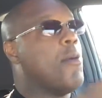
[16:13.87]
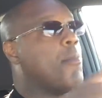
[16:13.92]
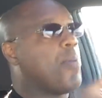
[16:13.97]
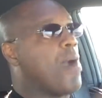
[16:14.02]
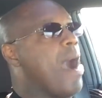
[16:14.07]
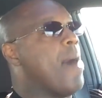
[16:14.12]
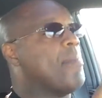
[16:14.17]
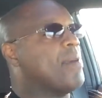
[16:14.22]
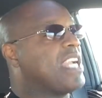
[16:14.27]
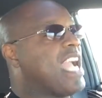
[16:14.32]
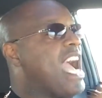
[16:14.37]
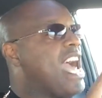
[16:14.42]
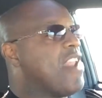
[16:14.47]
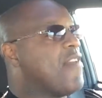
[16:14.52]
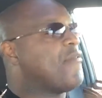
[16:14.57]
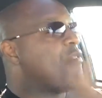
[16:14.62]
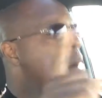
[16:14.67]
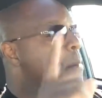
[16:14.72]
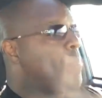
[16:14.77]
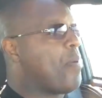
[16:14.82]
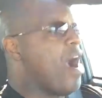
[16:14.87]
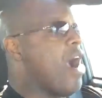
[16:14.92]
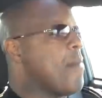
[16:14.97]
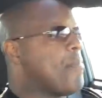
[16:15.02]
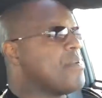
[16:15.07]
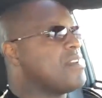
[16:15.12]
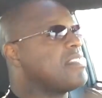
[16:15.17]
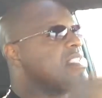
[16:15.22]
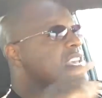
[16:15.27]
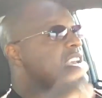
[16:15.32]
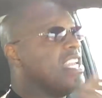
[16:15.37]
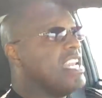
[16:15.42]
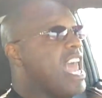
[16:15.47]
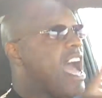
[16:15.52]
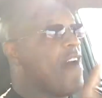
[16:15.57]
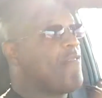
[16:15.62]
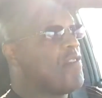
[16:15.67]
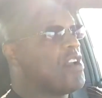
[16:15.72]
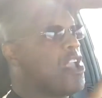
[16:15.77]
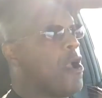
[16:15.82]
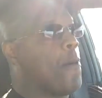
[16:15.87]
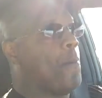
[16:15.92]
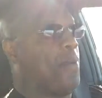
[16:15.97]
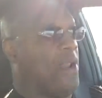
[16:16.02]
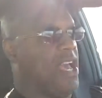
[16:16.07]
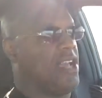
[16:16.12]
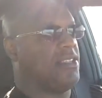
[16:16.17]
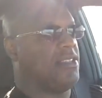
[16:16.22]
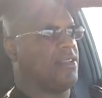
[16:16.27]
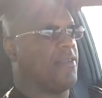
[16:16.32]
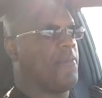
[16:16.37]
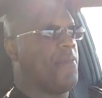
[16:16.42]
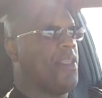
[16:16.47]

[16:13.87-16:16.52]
Propaganda for a purpose, not for your pleasure.